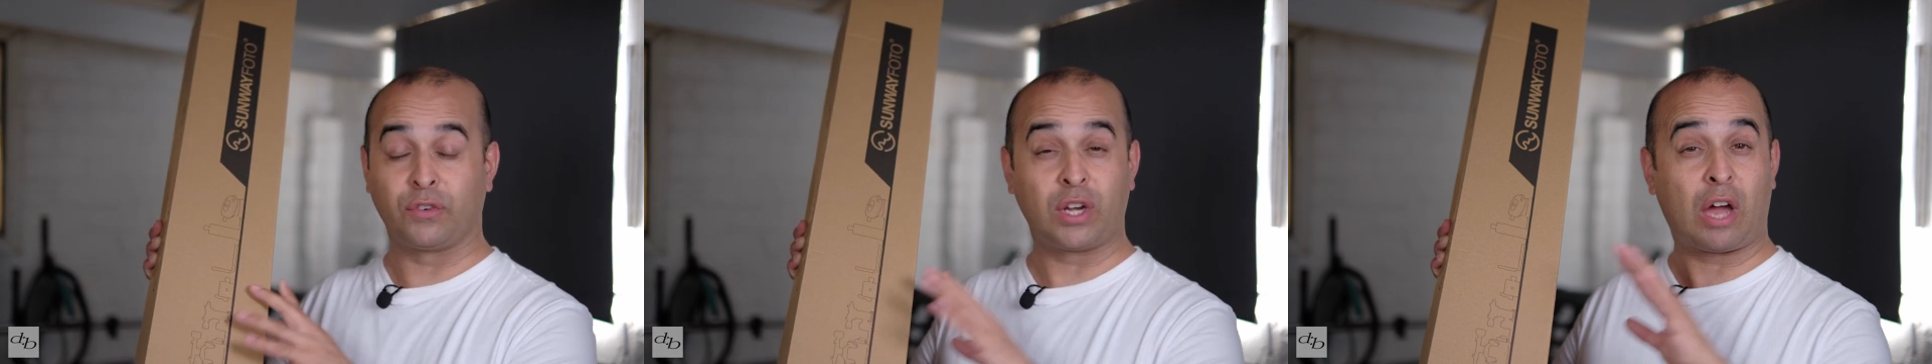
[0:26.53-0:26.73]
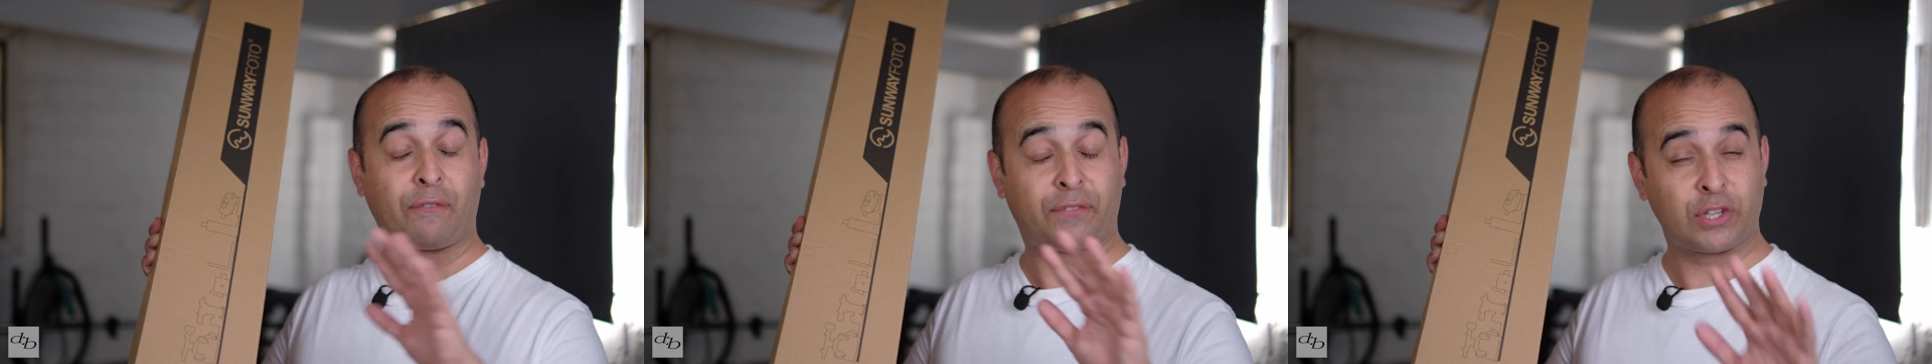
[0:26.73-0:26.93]

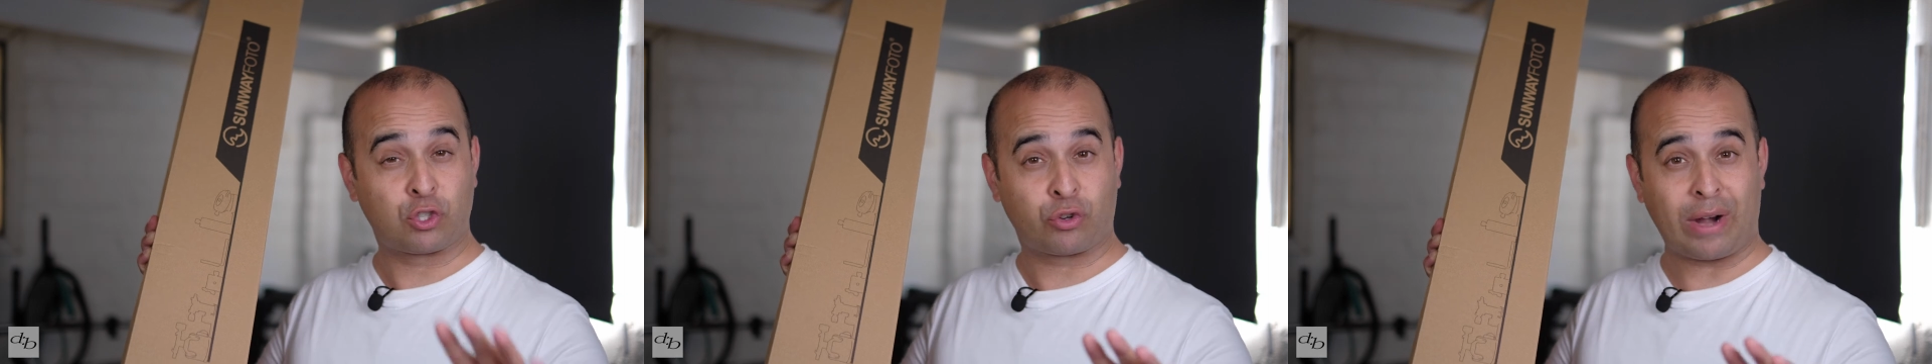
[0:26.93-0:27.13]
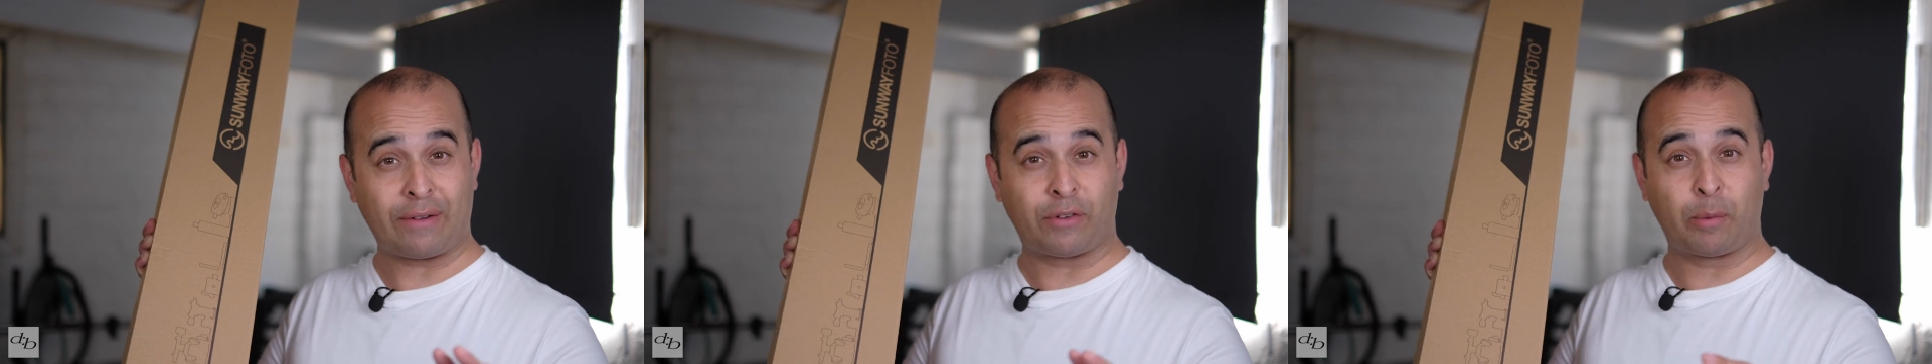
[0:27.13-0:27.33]
not for
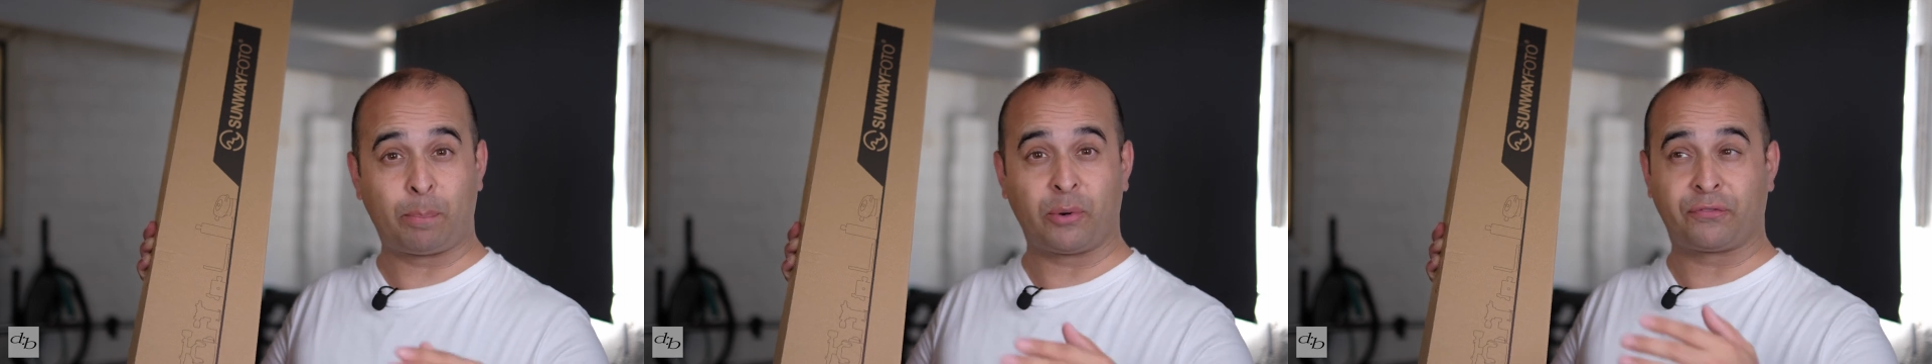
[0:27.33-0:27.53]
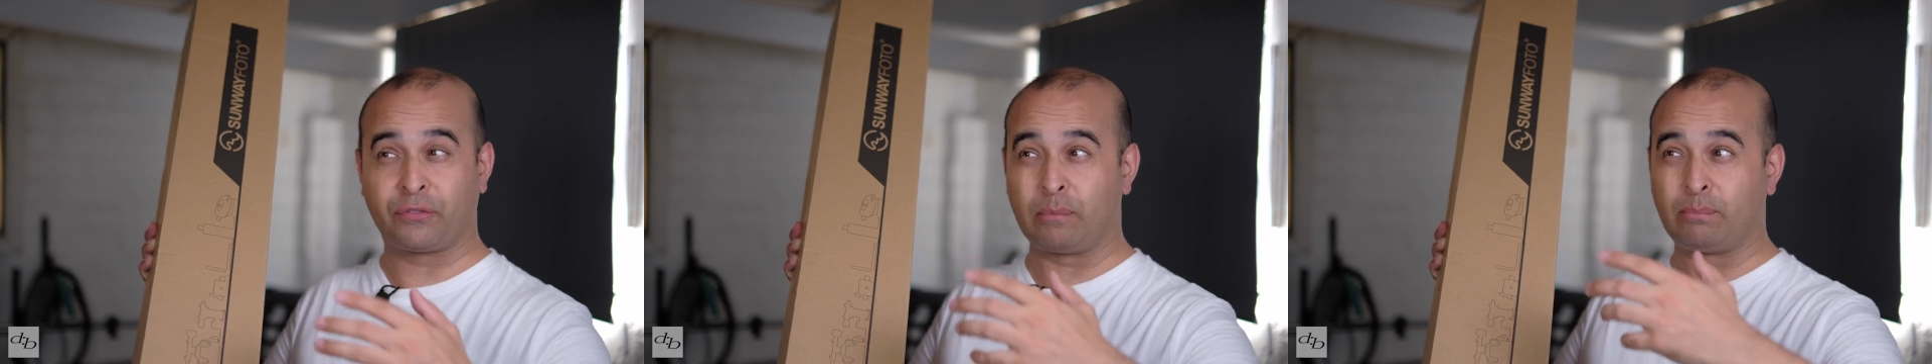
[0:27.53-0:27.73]
travel,
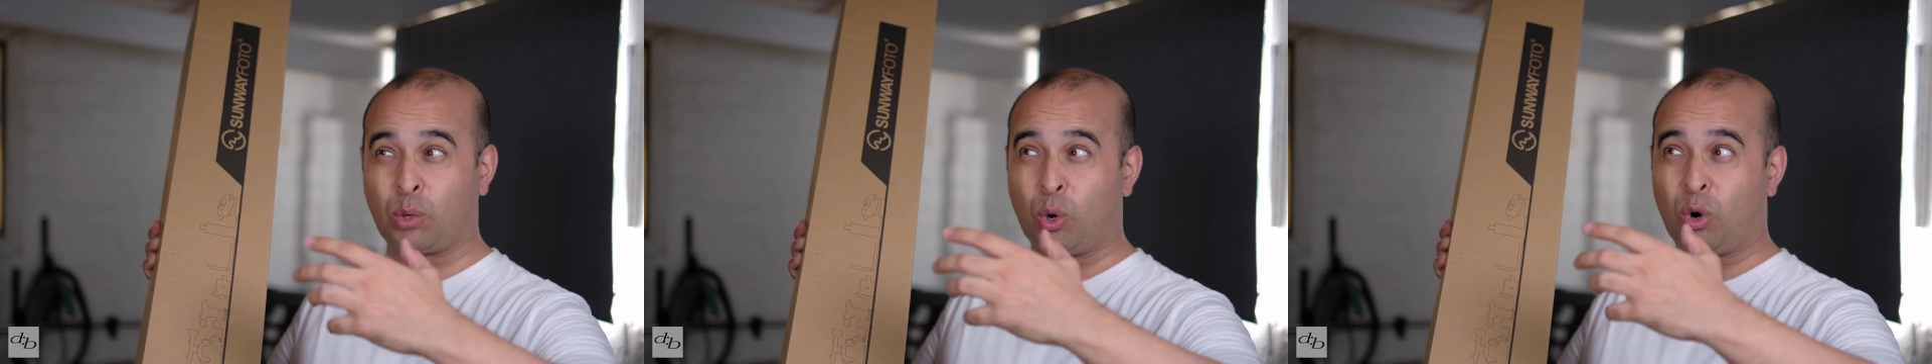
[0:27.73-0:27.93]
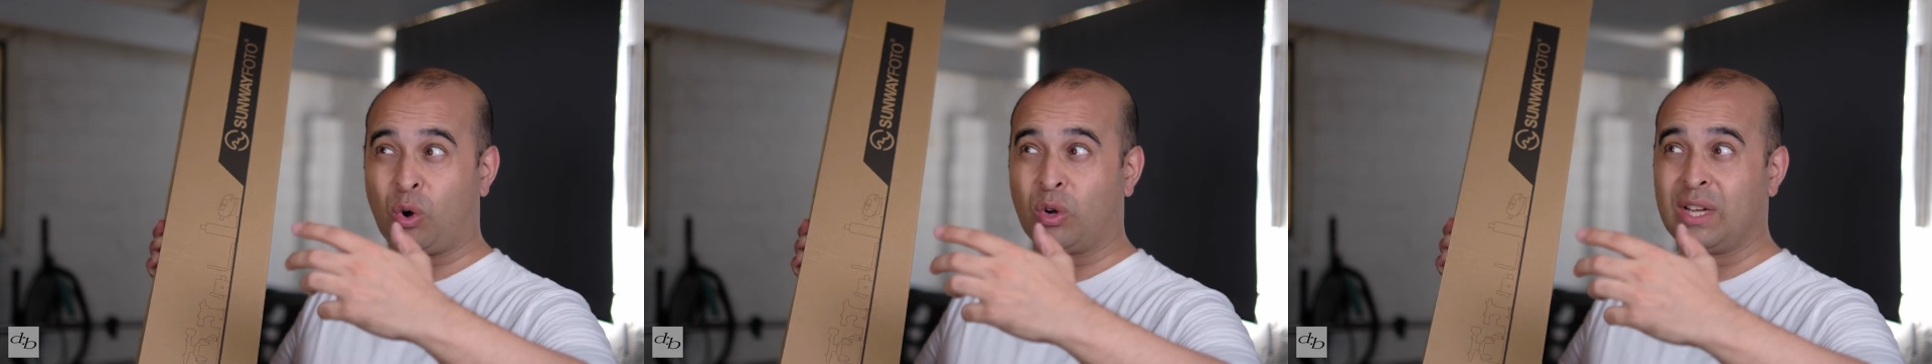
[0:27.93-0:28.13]
but for
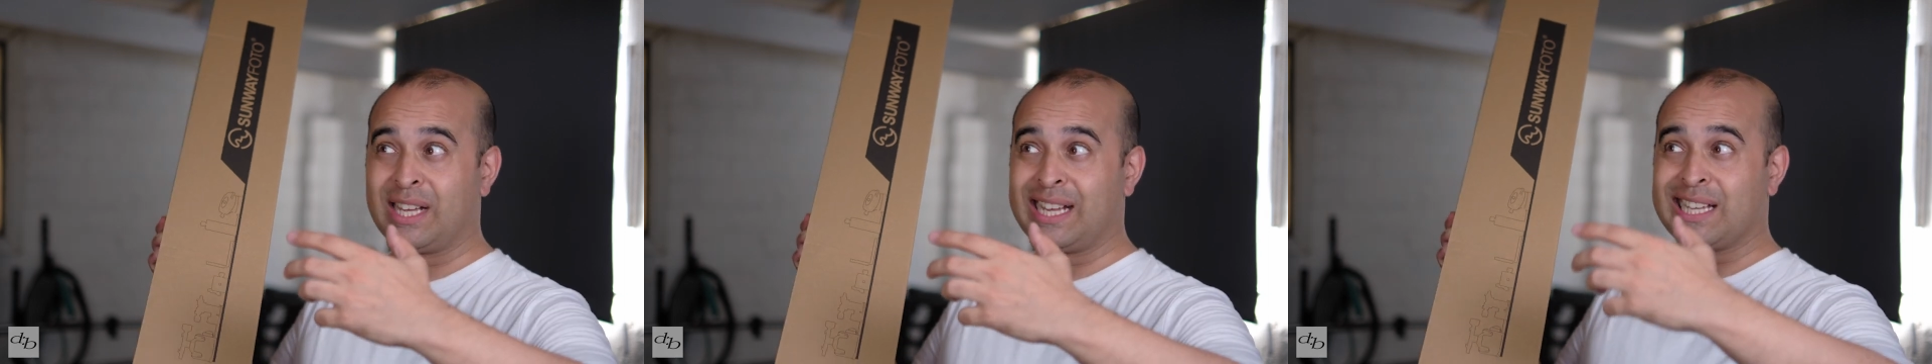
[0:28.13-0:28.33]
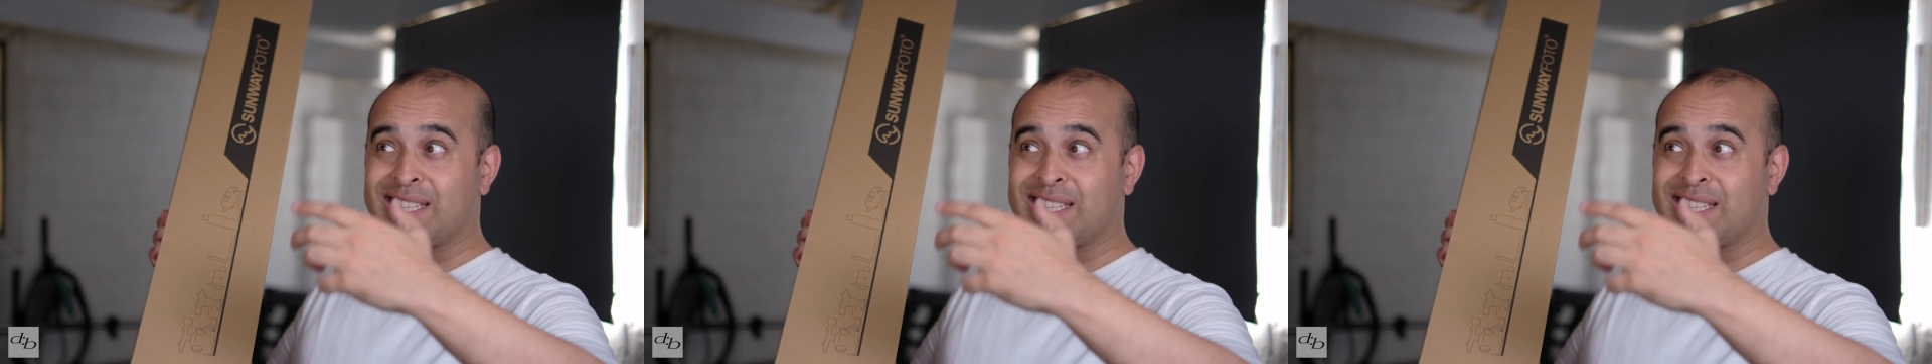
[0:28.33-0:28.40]
more